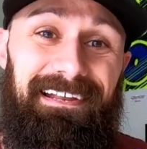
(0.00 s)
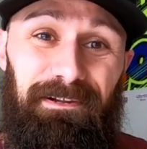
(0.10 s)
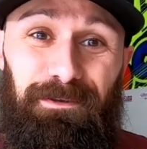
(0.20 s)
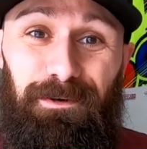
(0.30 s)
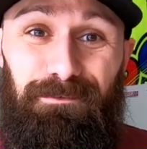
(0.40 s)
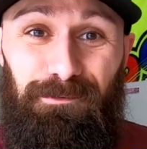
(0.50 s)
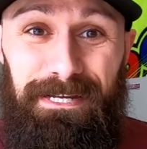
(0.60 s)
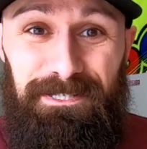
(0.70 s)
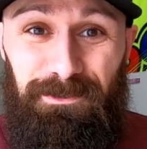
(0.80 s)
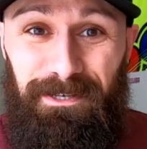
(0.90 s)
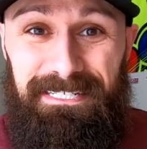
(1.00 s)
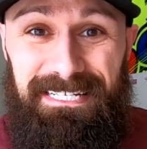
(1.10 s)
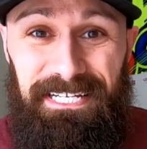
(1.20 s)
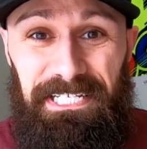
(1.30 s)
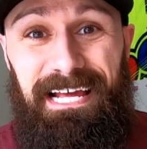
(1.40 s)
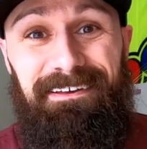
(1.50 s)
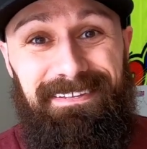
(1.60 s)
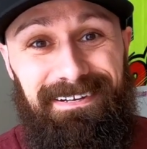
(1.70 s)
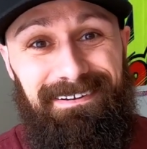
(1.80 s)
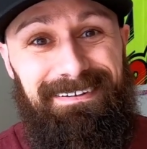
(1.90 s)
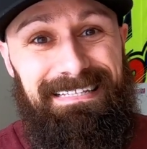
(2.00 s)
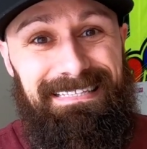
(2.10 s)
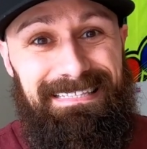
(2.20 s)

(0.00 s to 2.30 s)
and I don't know of a race organization out there